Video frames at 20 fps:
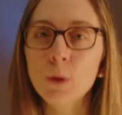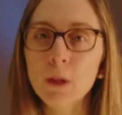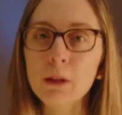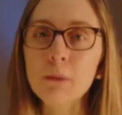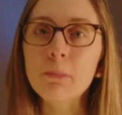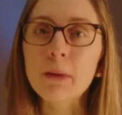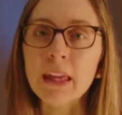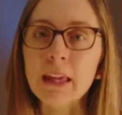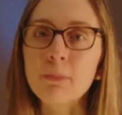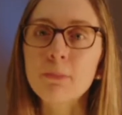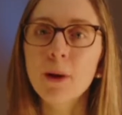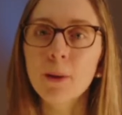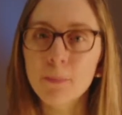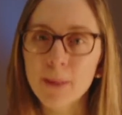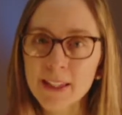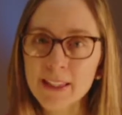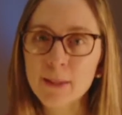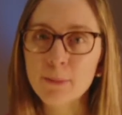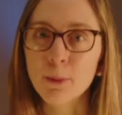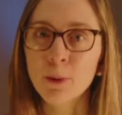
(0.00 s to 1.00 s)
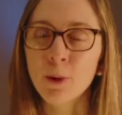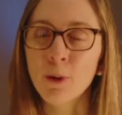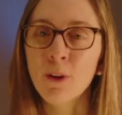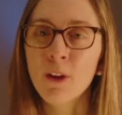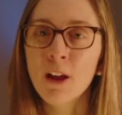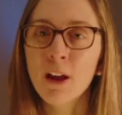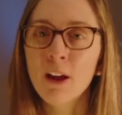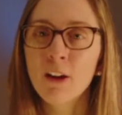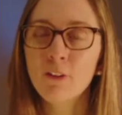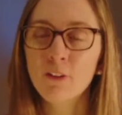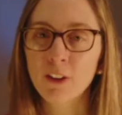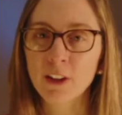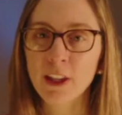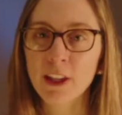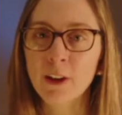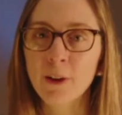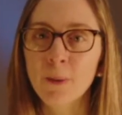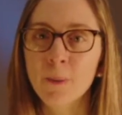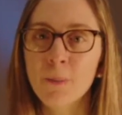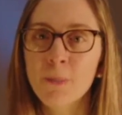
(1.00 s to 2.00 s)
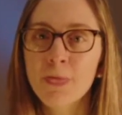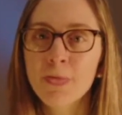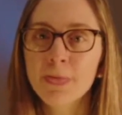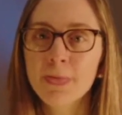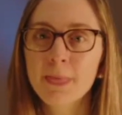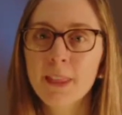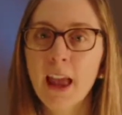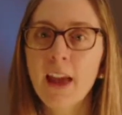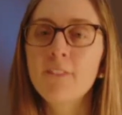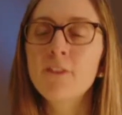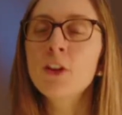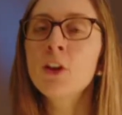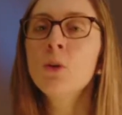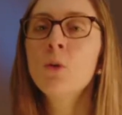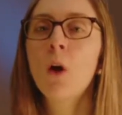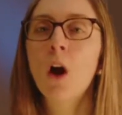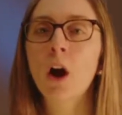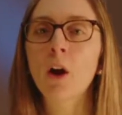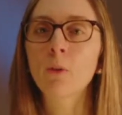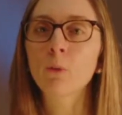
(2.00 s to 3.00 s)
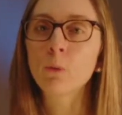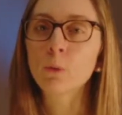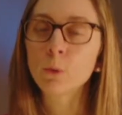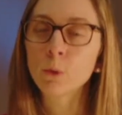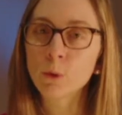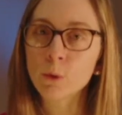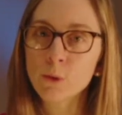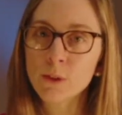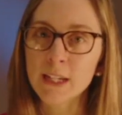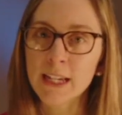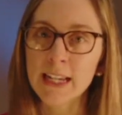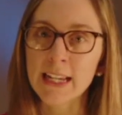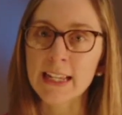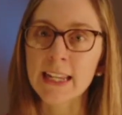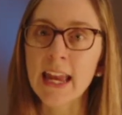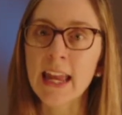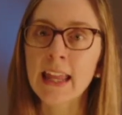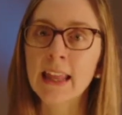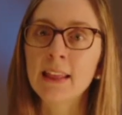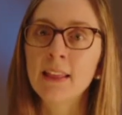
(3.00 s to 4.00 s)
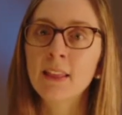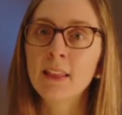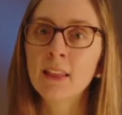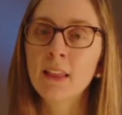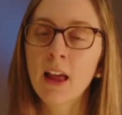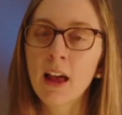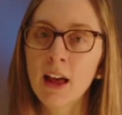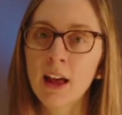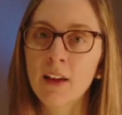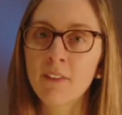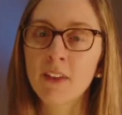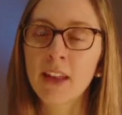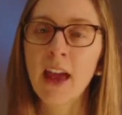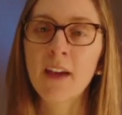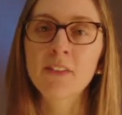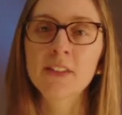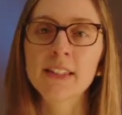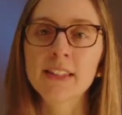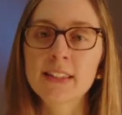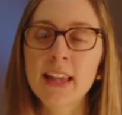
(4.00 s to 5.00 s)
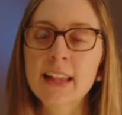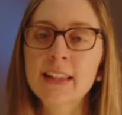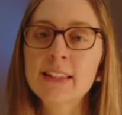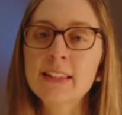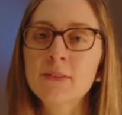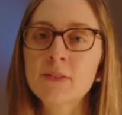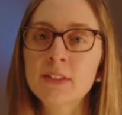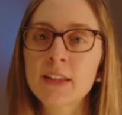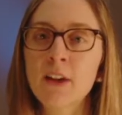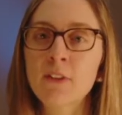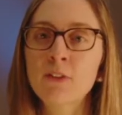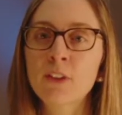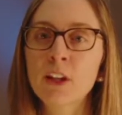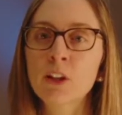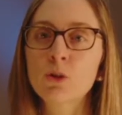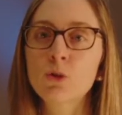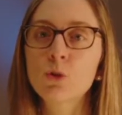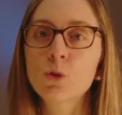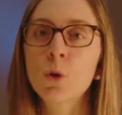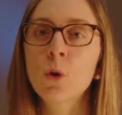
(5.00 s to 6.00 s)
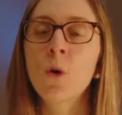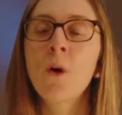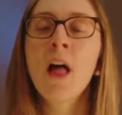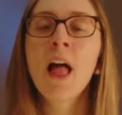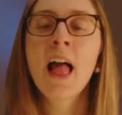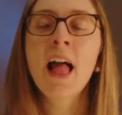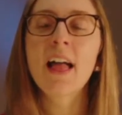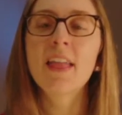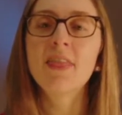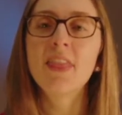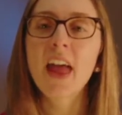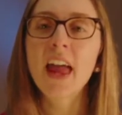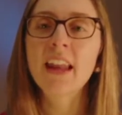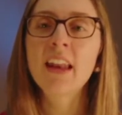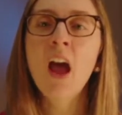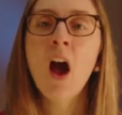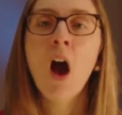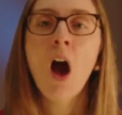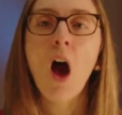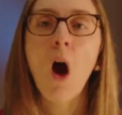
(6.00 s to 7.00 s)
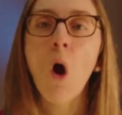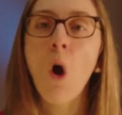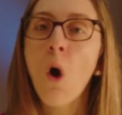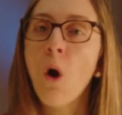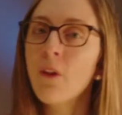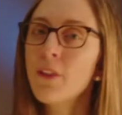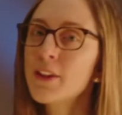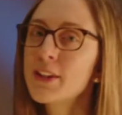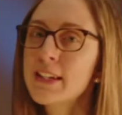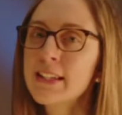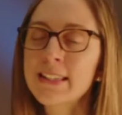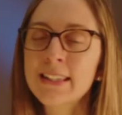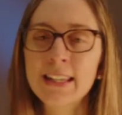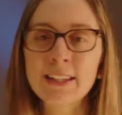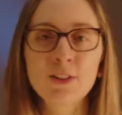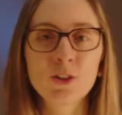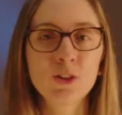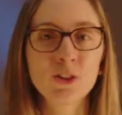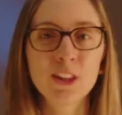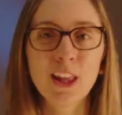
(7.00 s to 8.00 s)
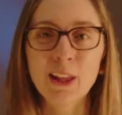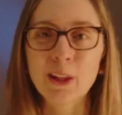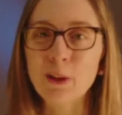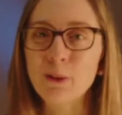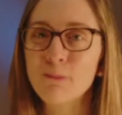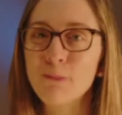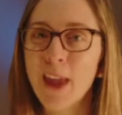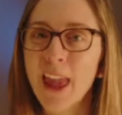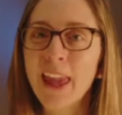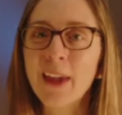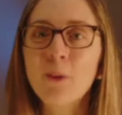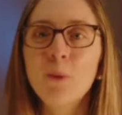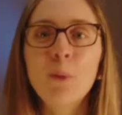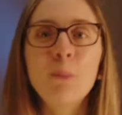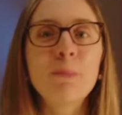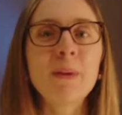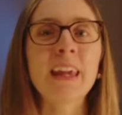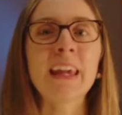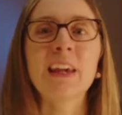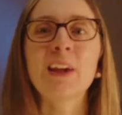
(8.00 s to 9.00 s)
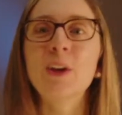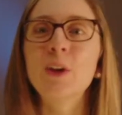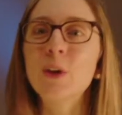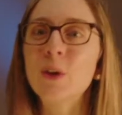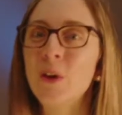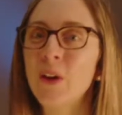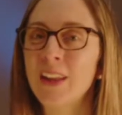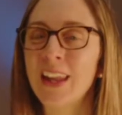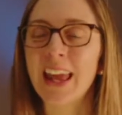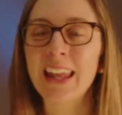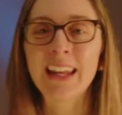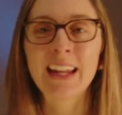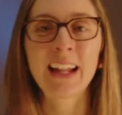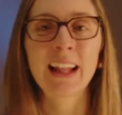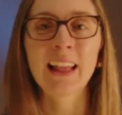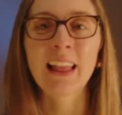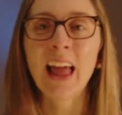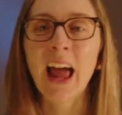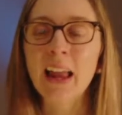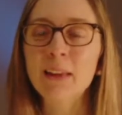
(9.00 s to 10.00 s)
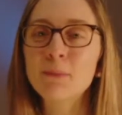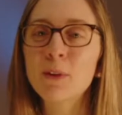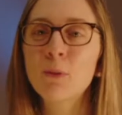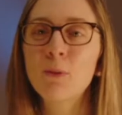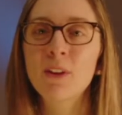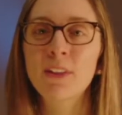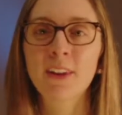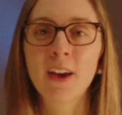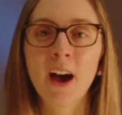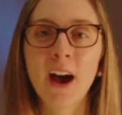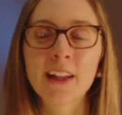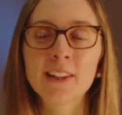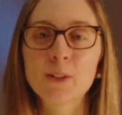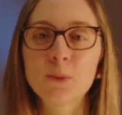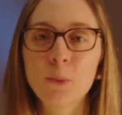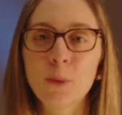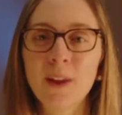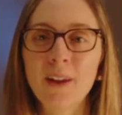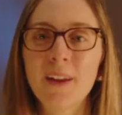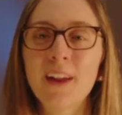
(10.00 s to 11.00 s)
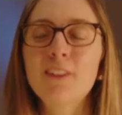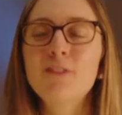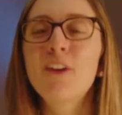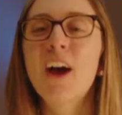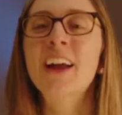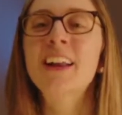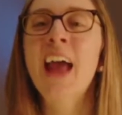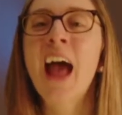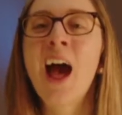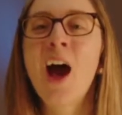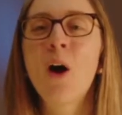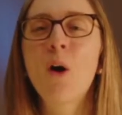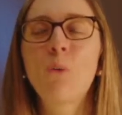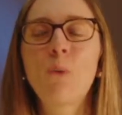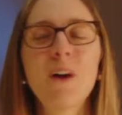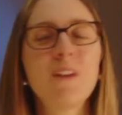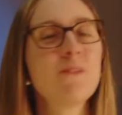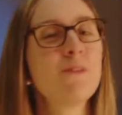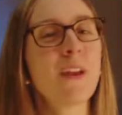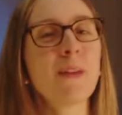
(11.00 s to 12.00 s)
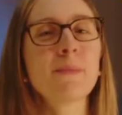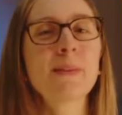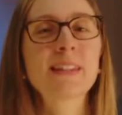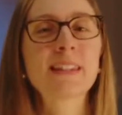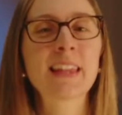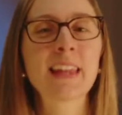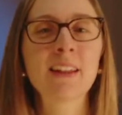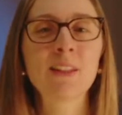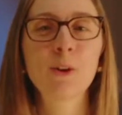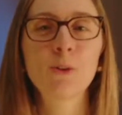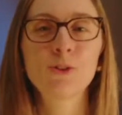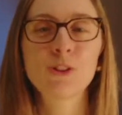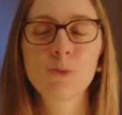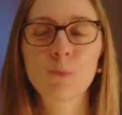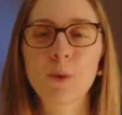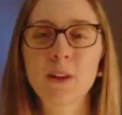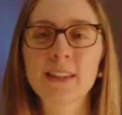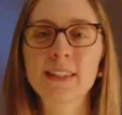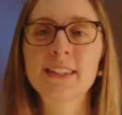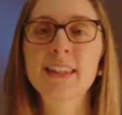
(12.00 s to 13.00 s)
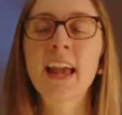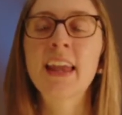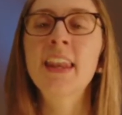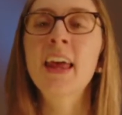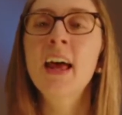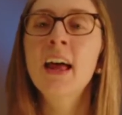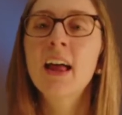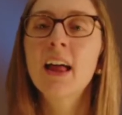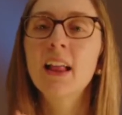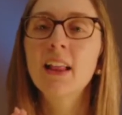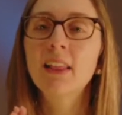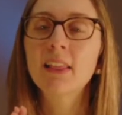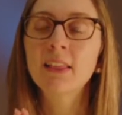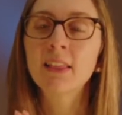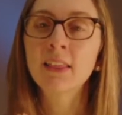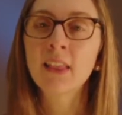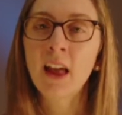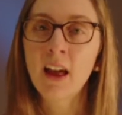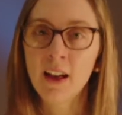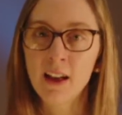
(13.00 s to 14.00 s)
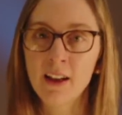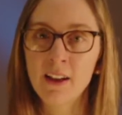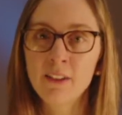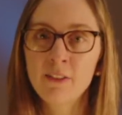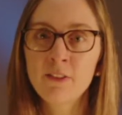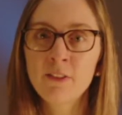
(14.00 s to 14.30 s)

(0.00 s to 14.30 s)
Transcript: be permissible for you. If you are rooted in love and have a sense of self control, then all the decisions that you make will be good and in alignment with God's will. In fact, one famous theologian once said, Love